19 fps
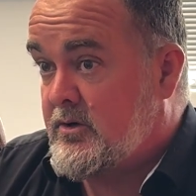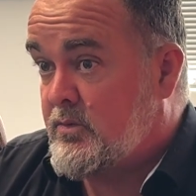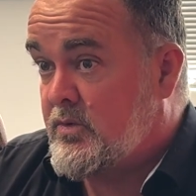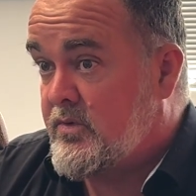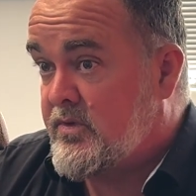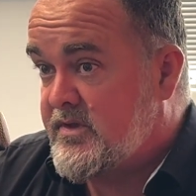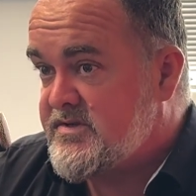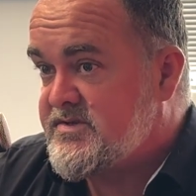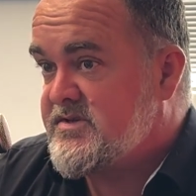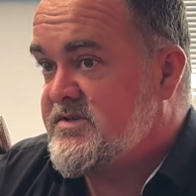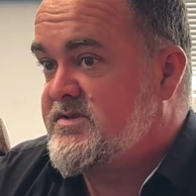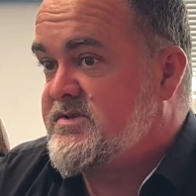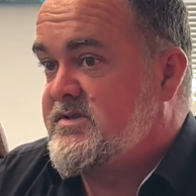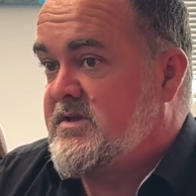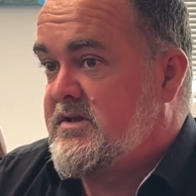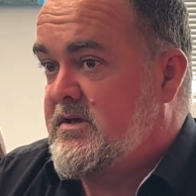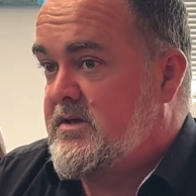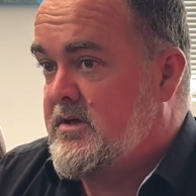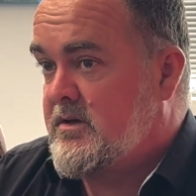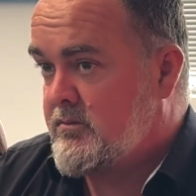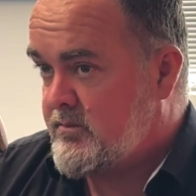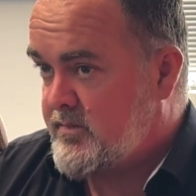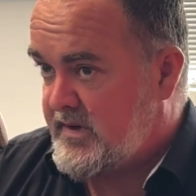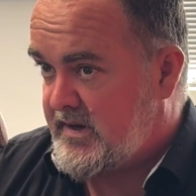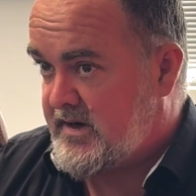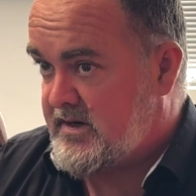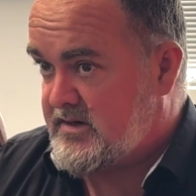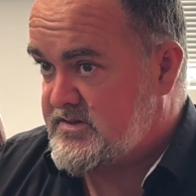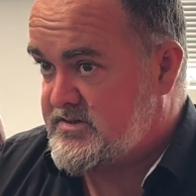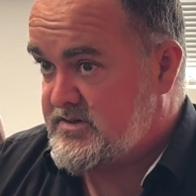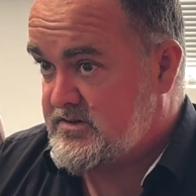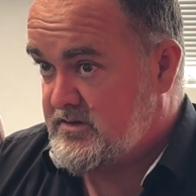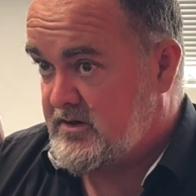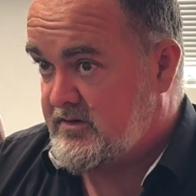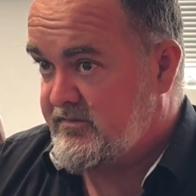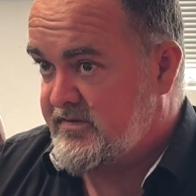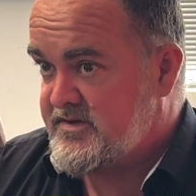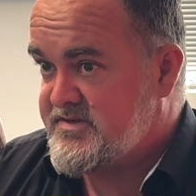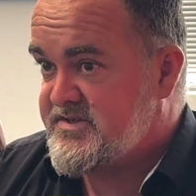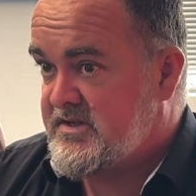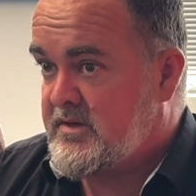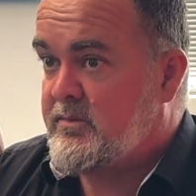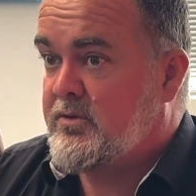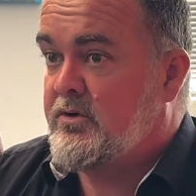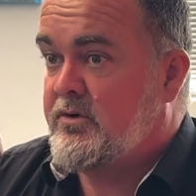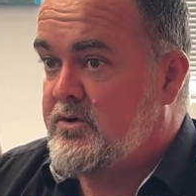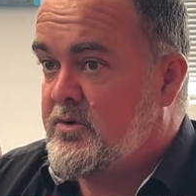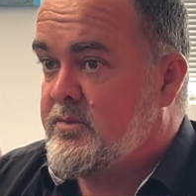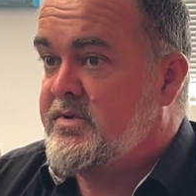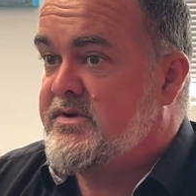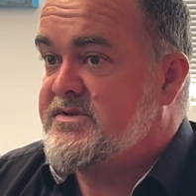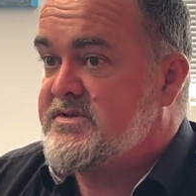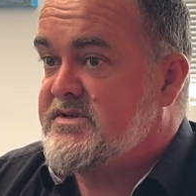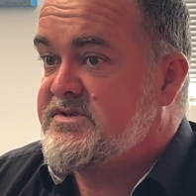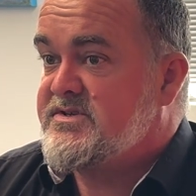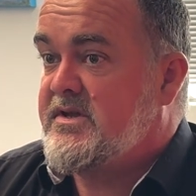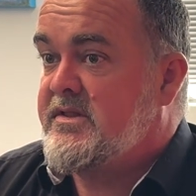well, this is the impact of this number on your business,